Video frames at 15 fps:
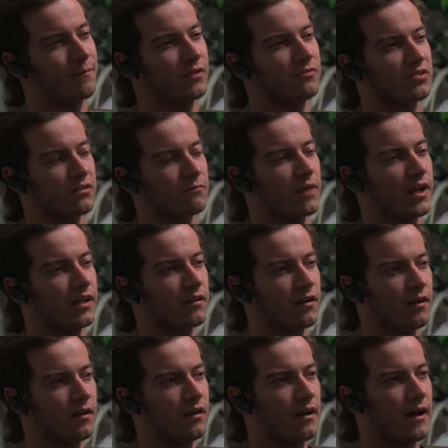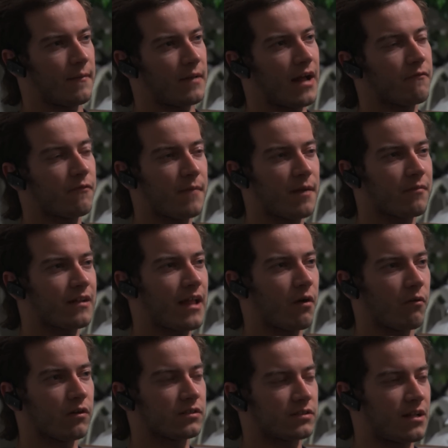music, man. I mean, I remember that
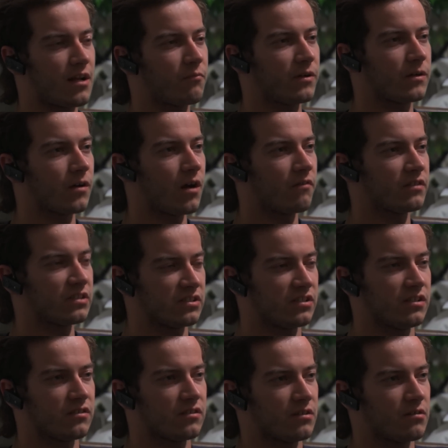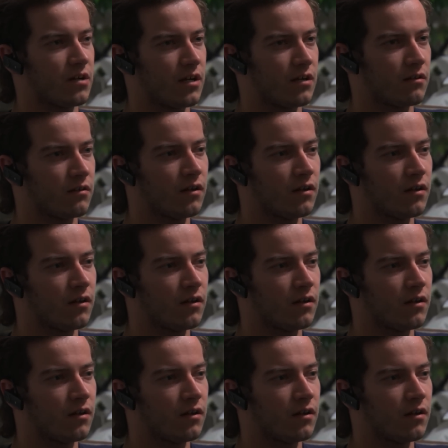one time we were all listening to, uh,